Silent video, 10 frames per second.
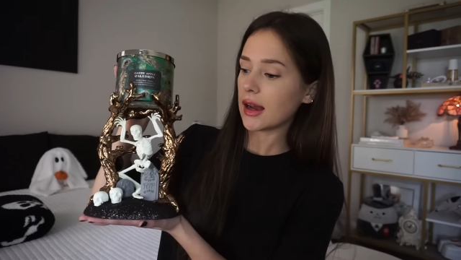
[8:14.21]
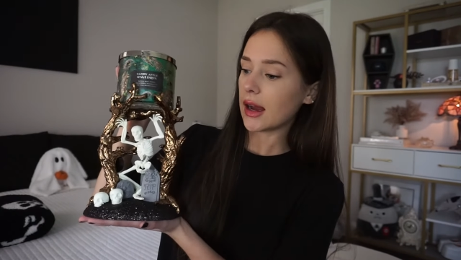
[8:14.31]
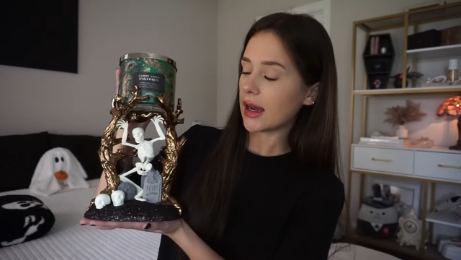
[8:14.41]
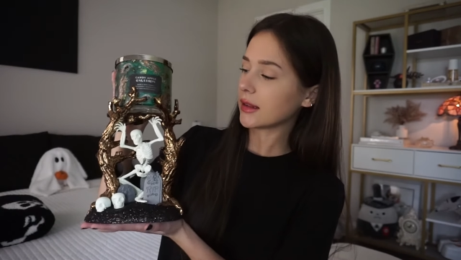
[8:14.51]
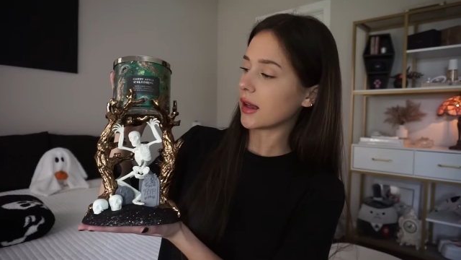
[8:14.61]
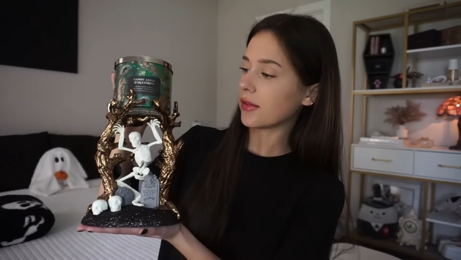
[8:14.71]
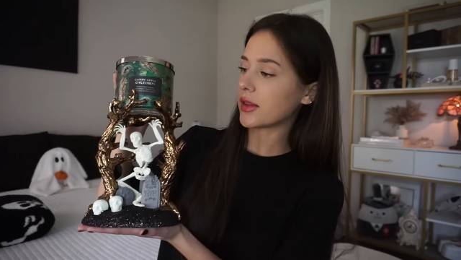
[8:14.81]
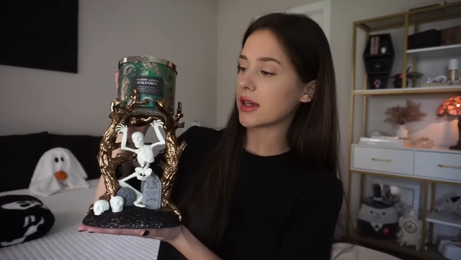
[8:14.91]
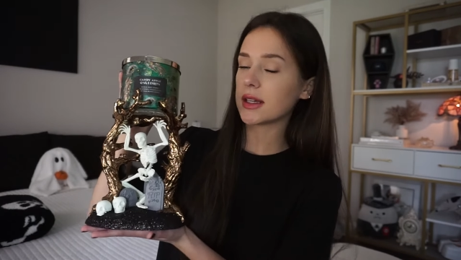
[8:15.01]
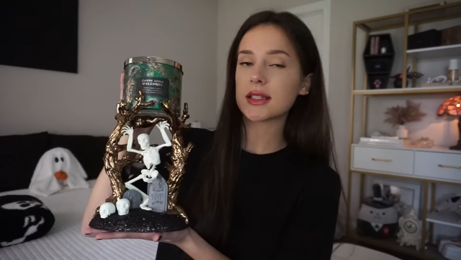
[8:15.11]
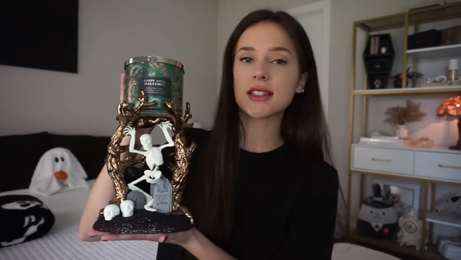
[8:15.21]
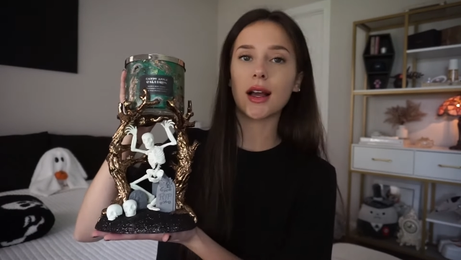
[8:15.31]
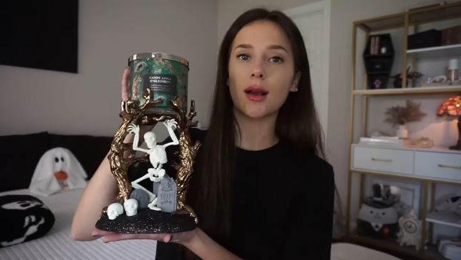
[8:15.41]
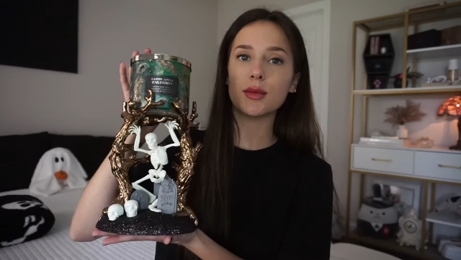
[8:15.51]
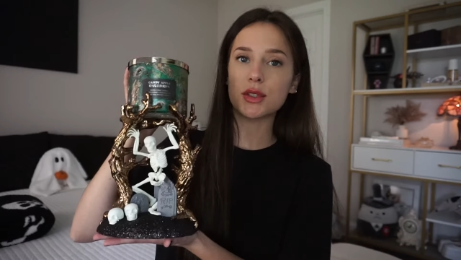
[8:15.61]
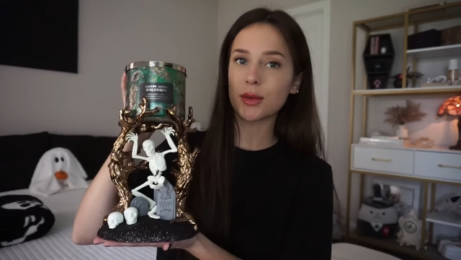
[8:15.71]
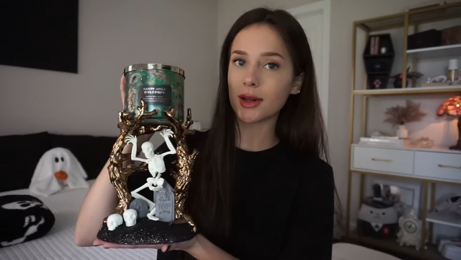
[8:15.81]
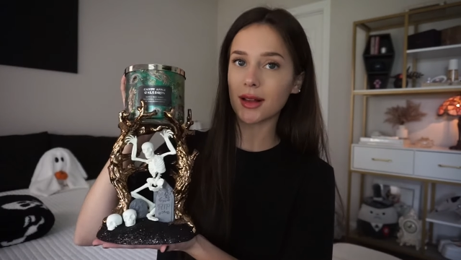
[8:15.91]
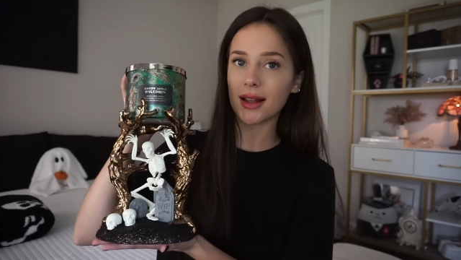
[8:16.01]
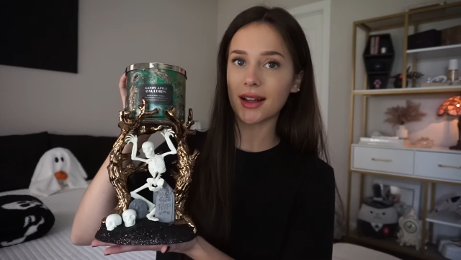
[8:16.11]
I love this. I'm super
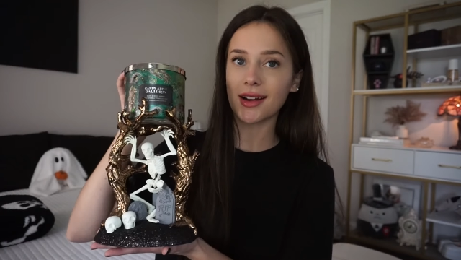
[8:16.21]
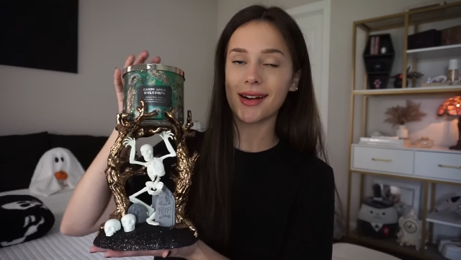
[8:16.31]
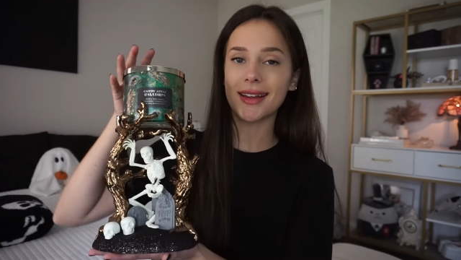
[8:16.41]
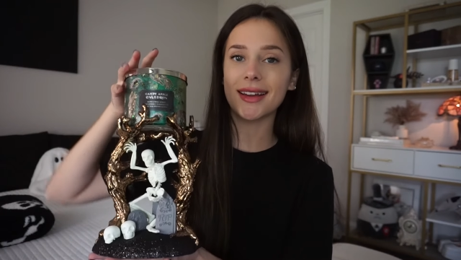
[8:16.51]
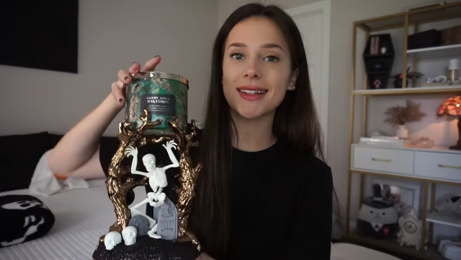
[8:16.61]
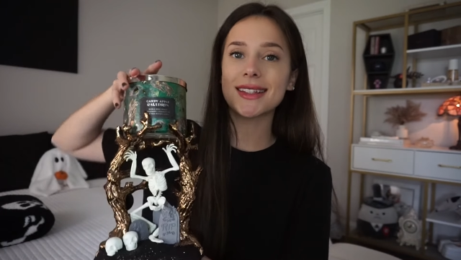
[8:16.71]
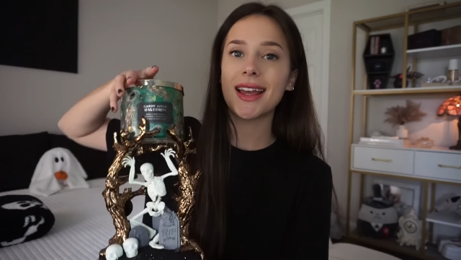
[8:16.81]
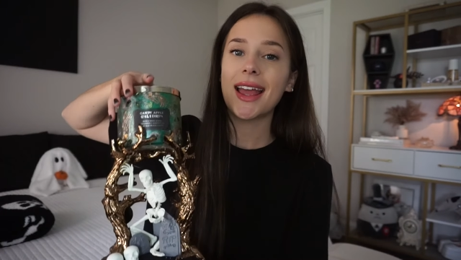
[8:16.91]
glad I got it.